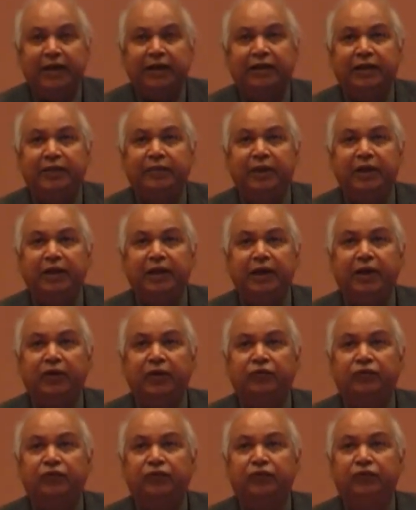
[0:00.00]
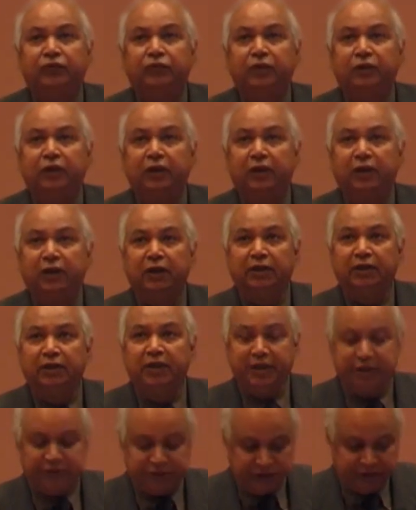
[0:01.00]
the meeting of
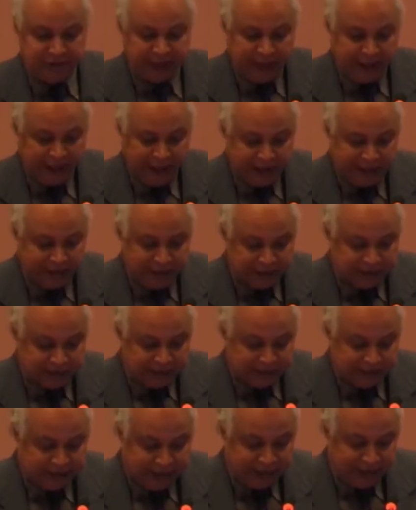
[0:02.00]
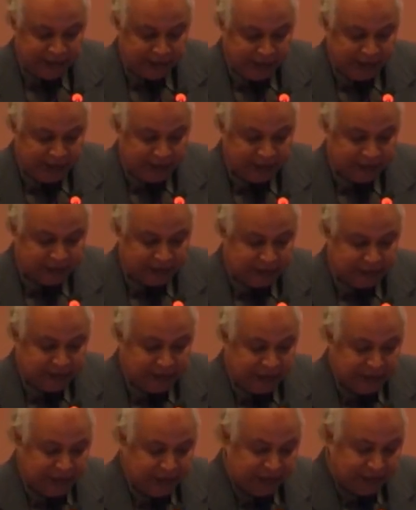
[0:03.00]
these academies, I felt
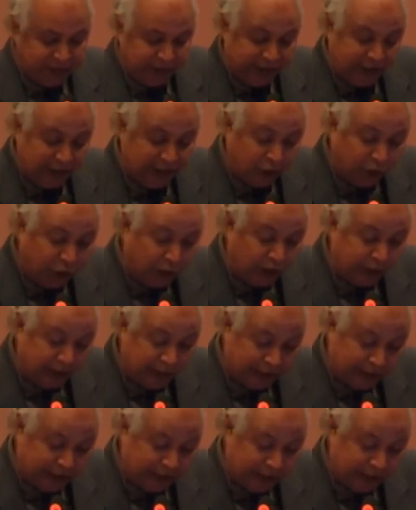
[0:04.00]
very lonely